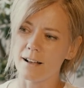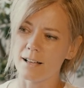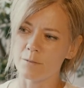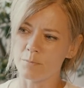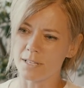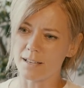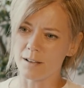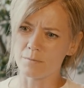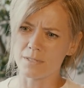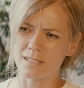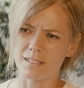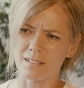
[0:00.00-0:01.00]
It
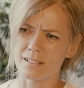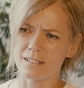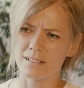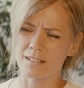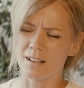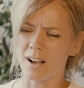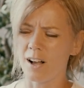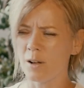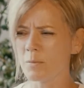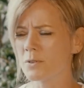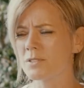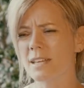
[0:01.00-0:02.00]
becomes
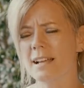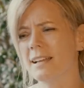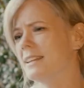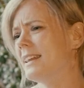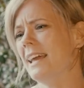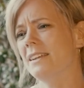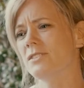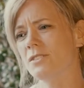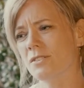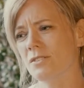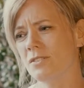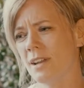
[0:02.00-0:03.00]
almost second
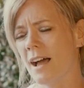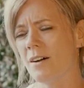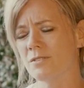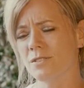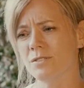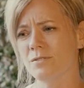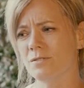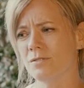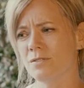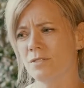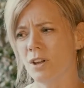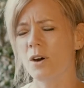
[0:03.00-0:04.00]
nature now to
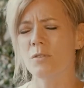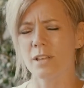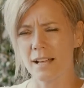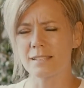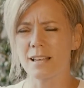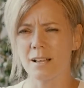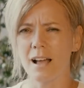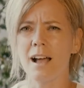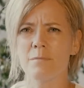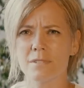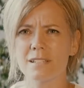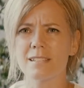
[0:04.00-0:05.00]
know, yes,
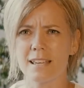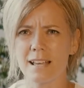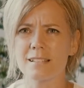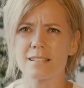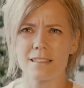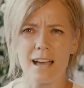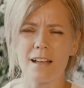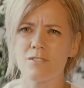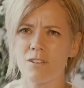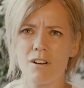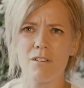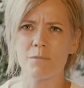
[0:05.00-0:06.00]
I'm just say yes to that.
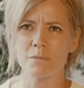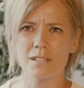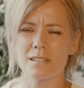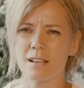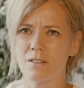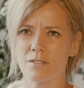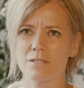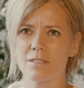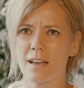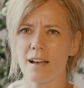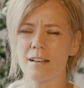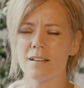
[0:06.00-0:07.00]
No, I'm just say no to
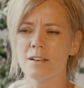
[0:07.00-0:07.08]
that.